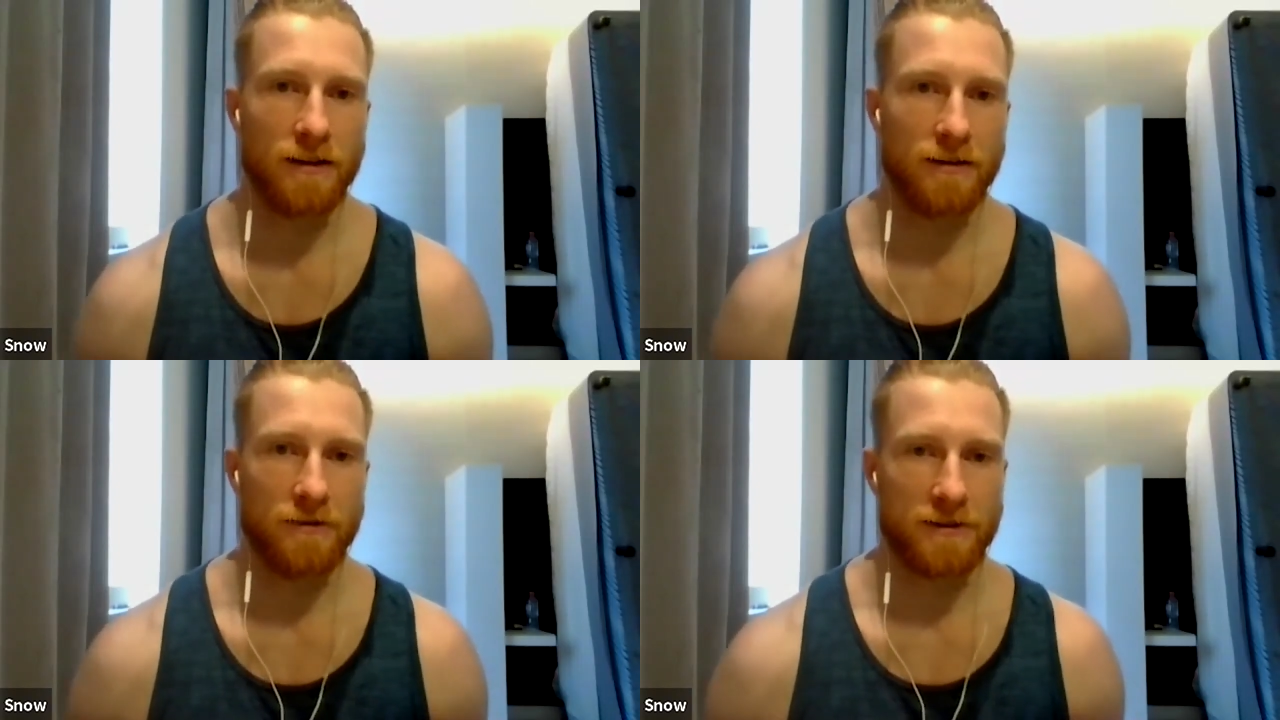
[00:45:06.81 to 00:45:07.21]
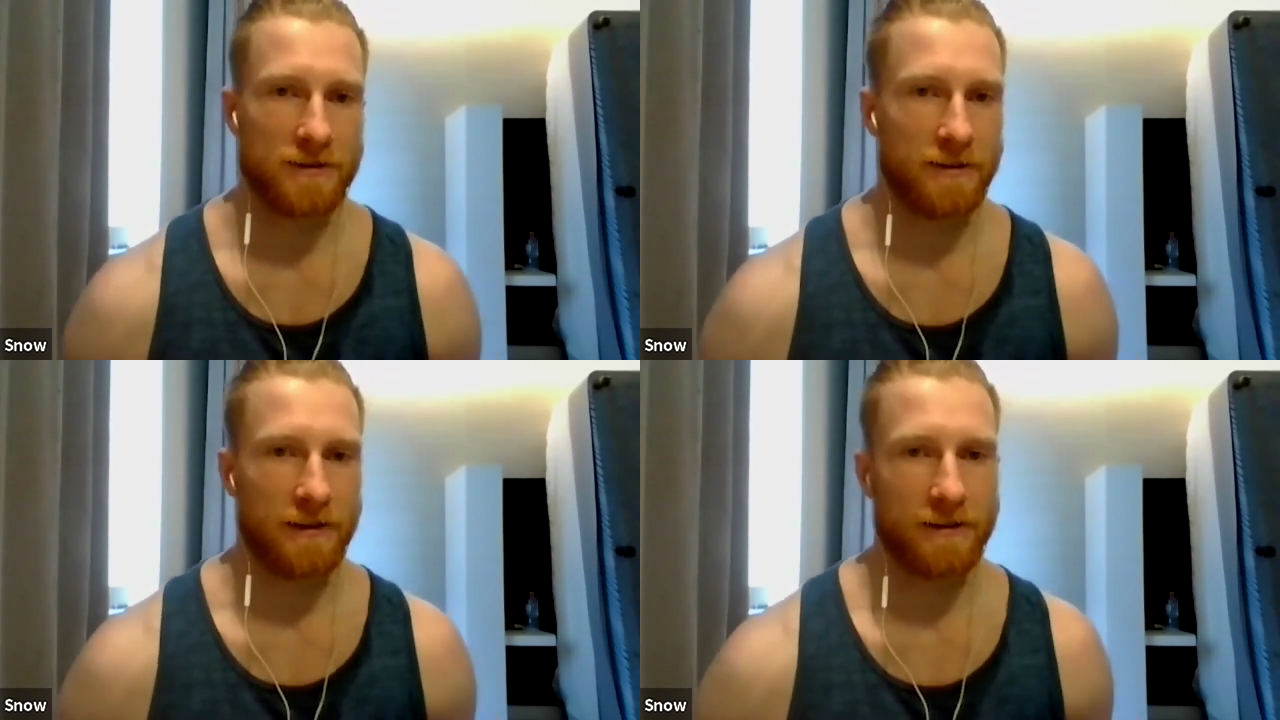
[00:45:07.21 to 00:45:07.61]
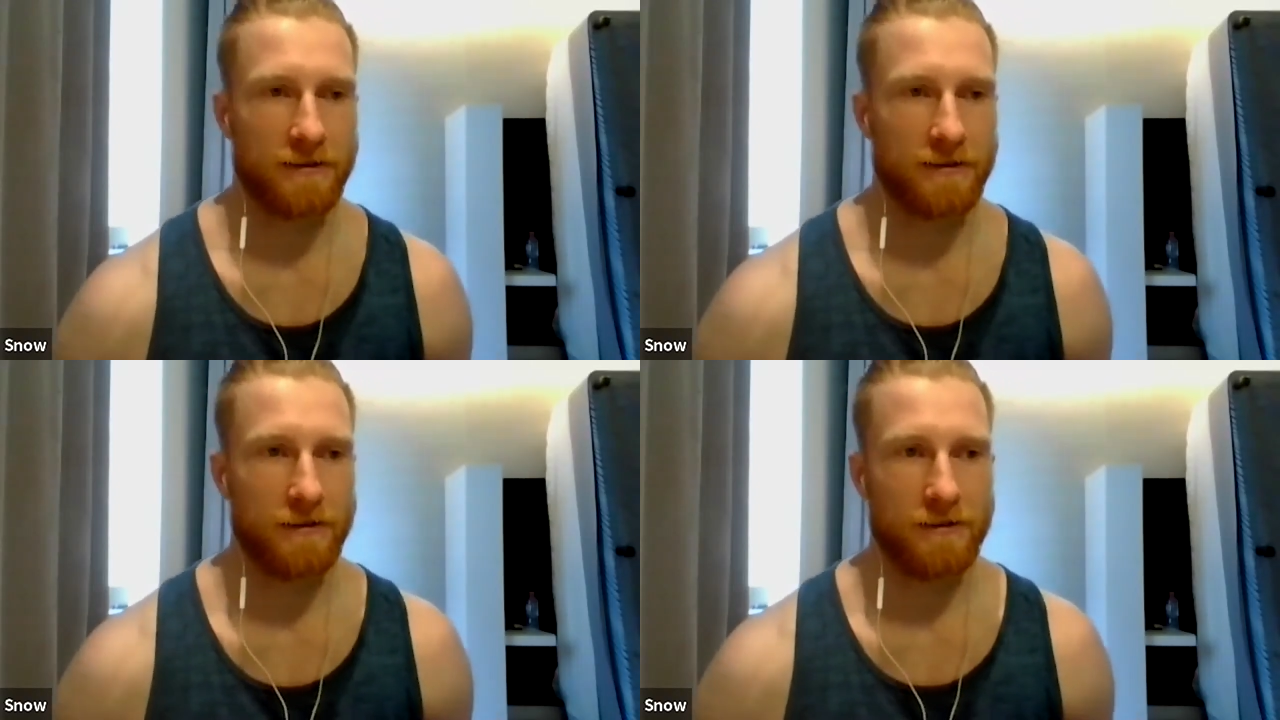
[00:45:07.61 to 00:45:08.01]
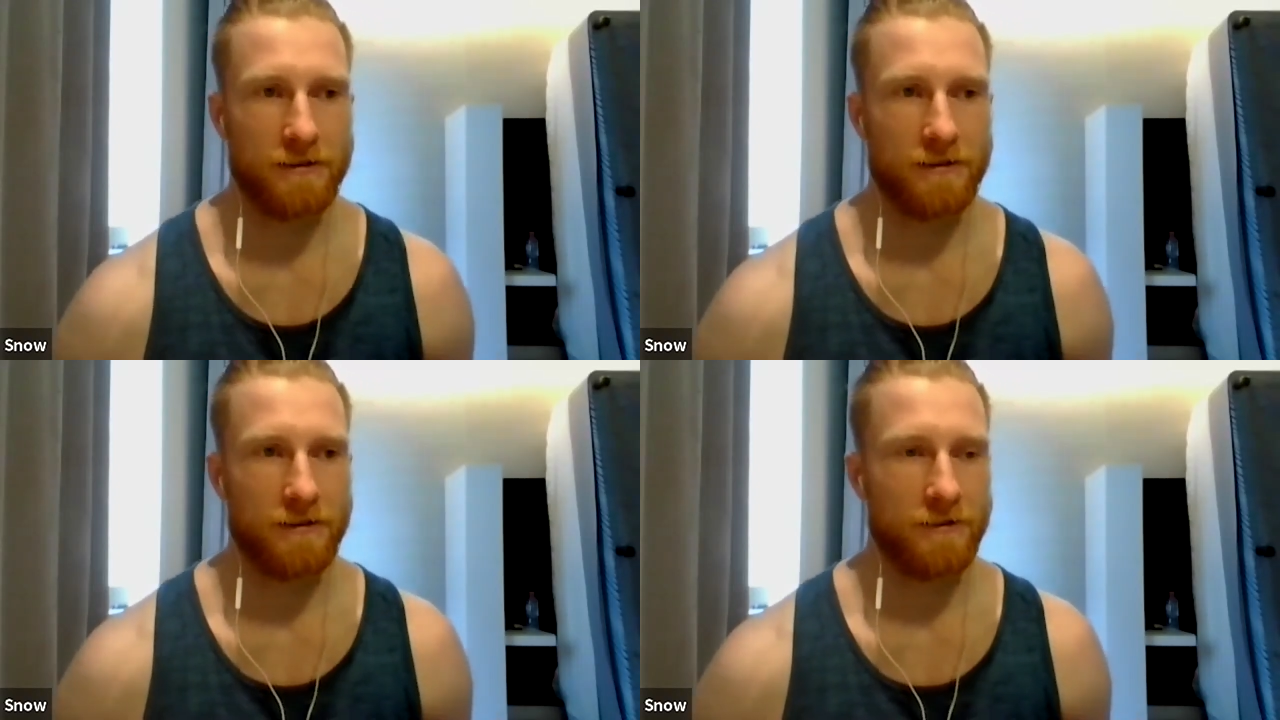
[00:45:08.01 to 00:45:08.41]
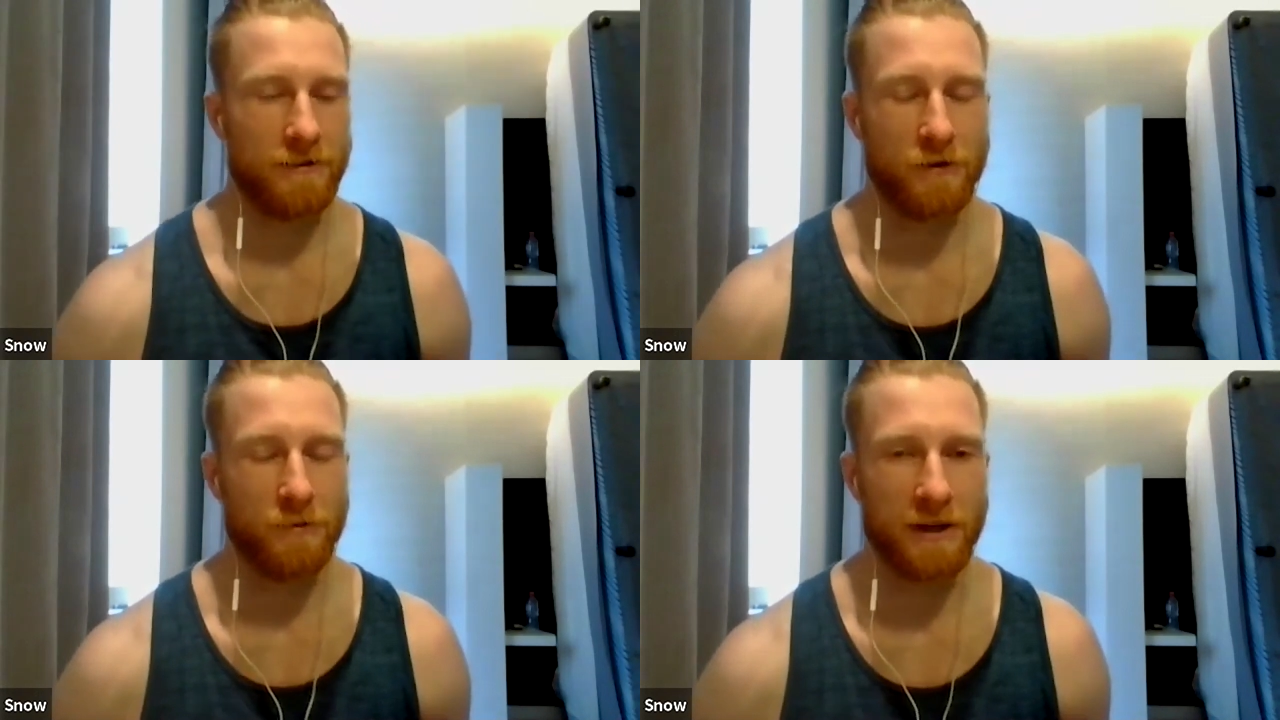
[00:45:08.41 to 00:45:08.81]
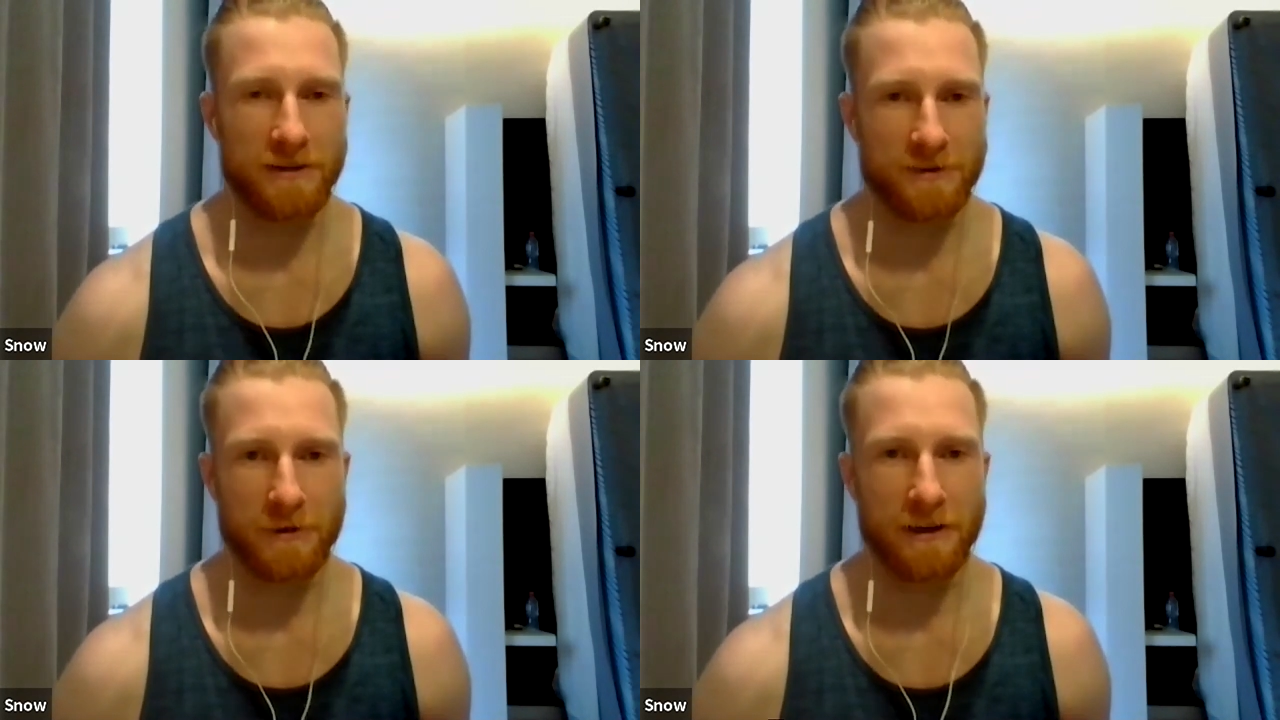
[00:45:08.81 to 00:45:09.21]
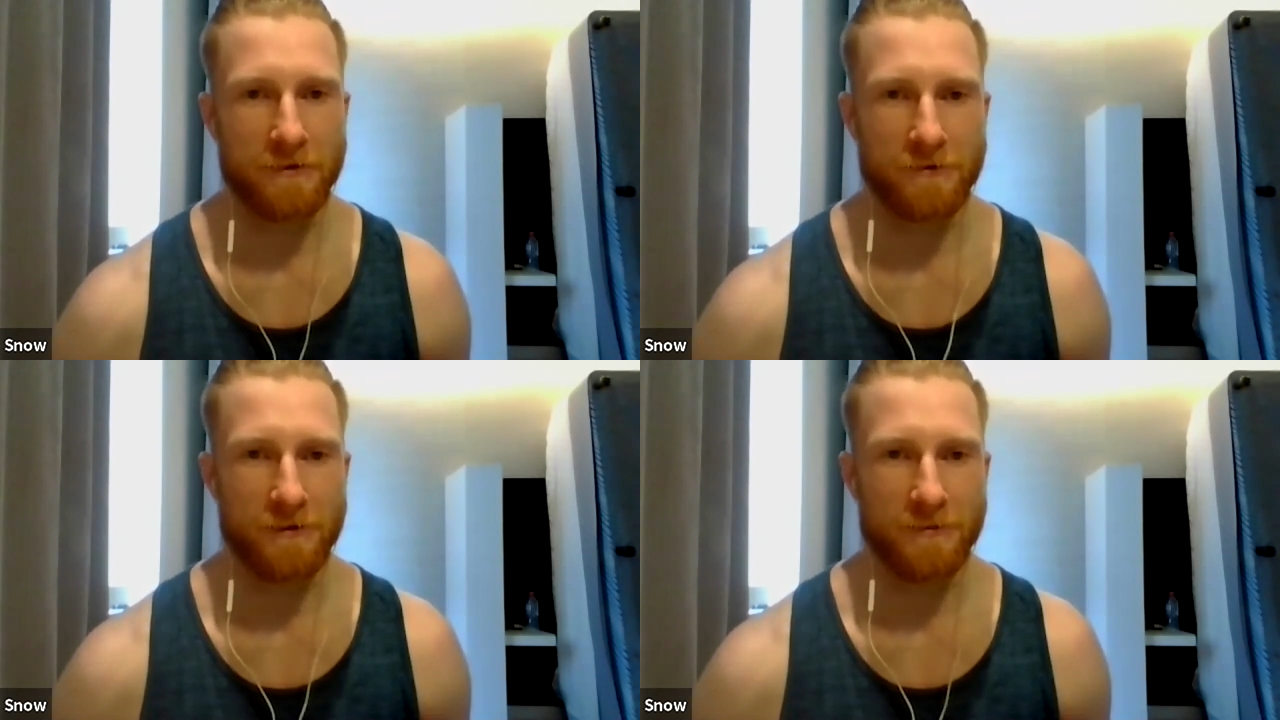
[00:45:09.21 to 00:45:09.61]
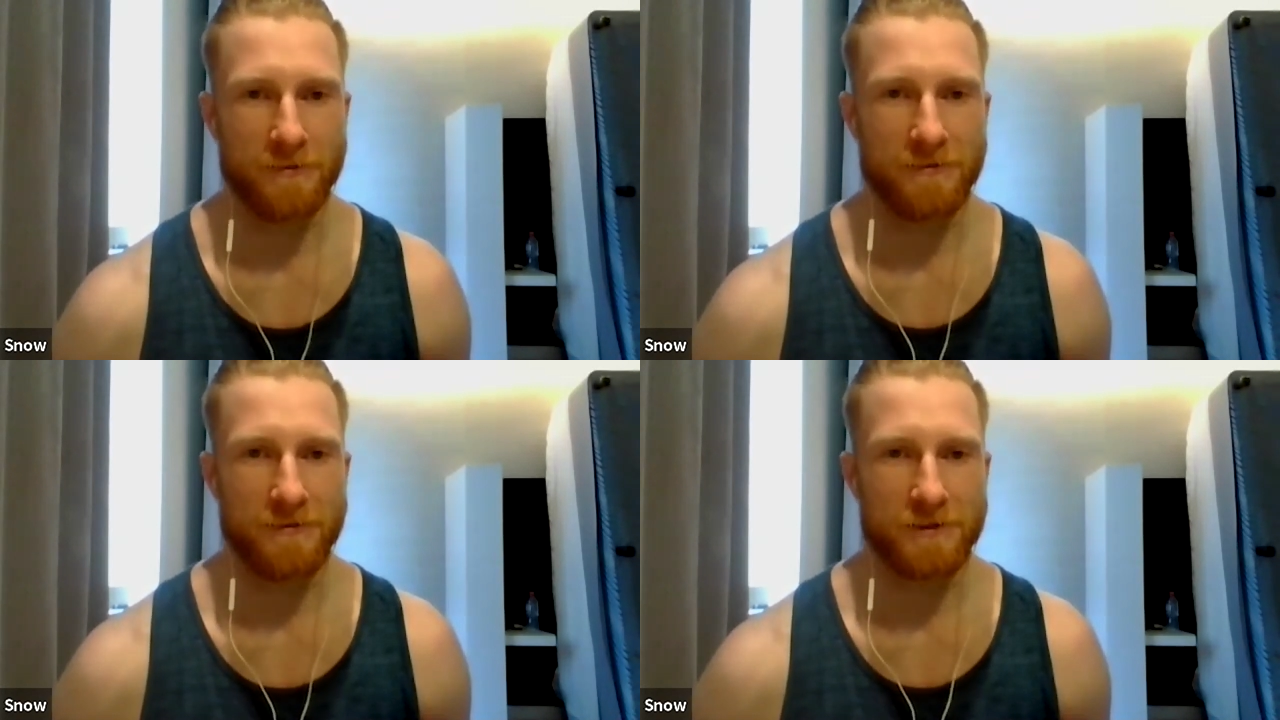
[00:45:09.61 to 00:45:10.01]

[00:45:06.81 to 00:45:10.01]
you're just like a few buttons away from